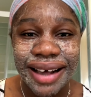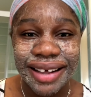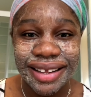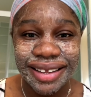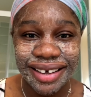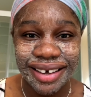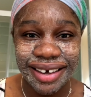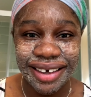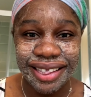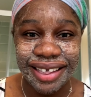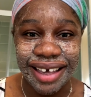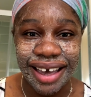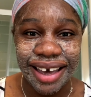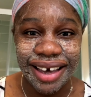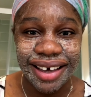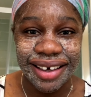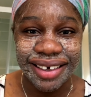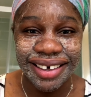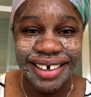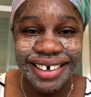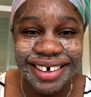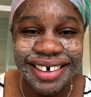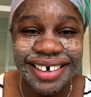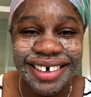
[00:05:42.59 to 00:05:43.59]
Look at that.
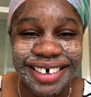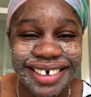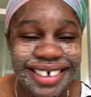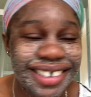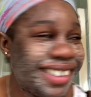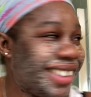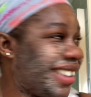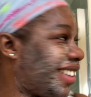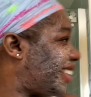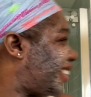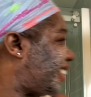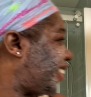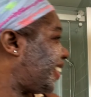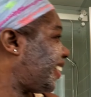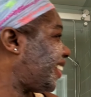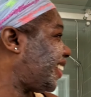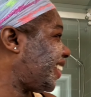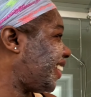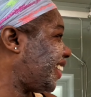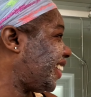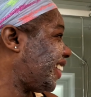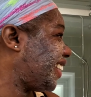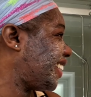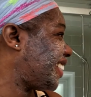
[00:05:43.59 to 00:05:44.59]

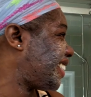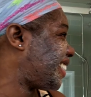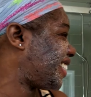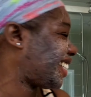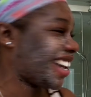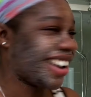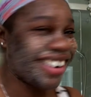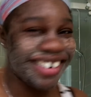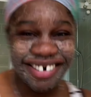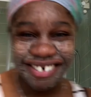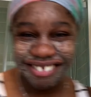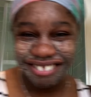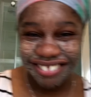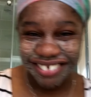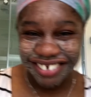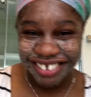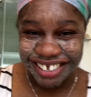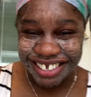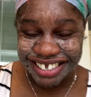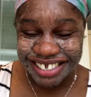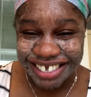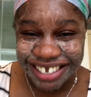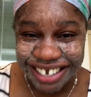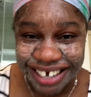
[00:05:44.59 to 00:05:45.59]
It's terrible,
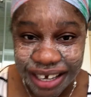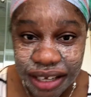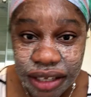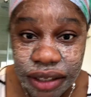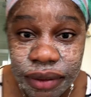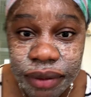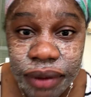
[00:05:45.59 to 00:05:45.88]
isn't it?